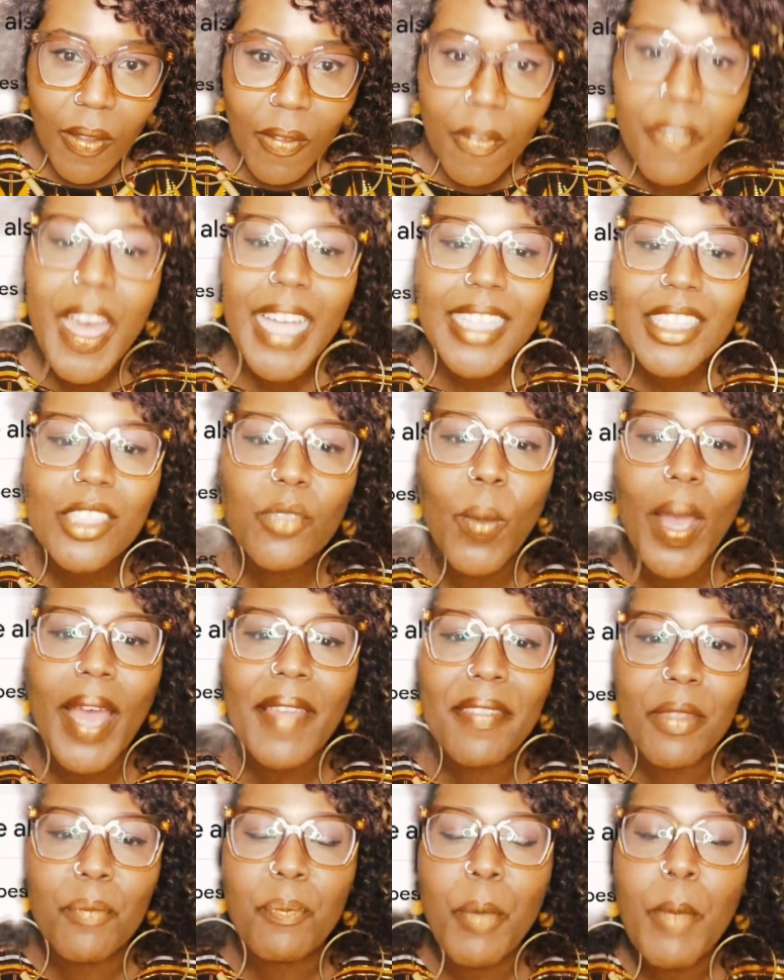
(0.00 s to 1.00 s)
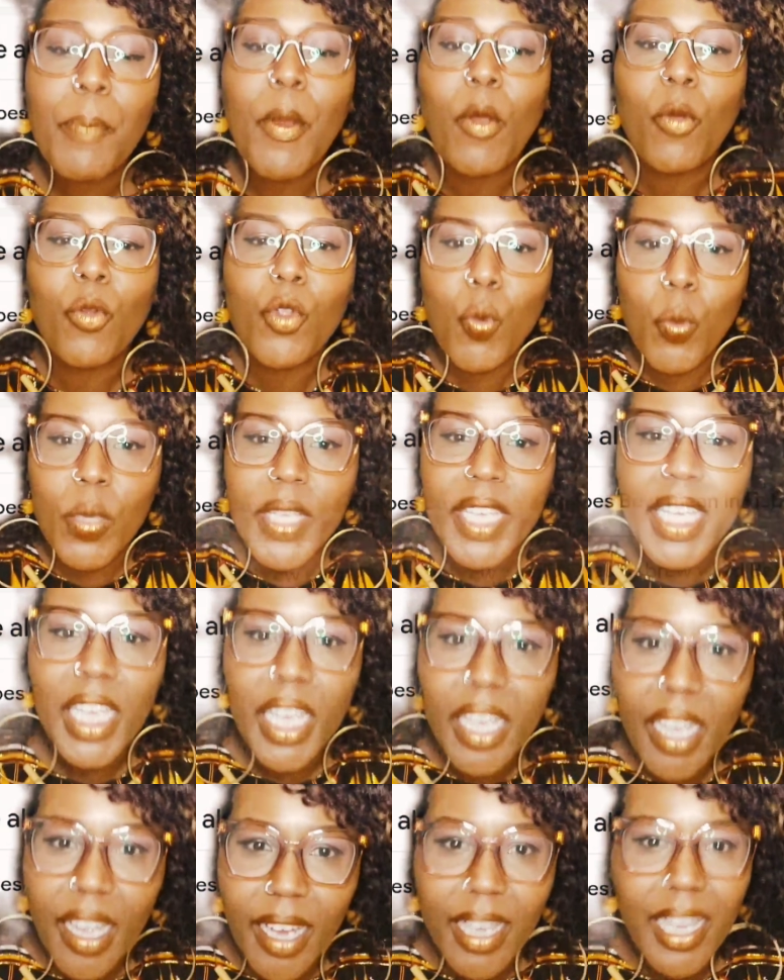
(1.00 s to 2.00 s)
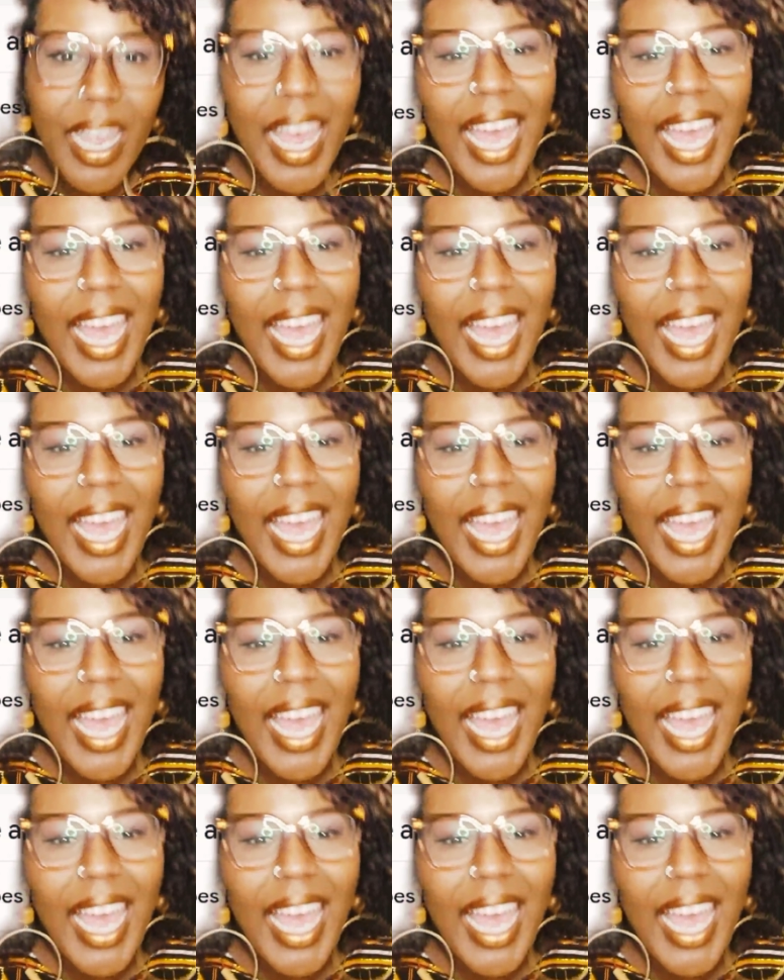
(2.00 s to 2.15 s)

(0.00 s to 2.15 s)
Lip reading: That's why people, you will hear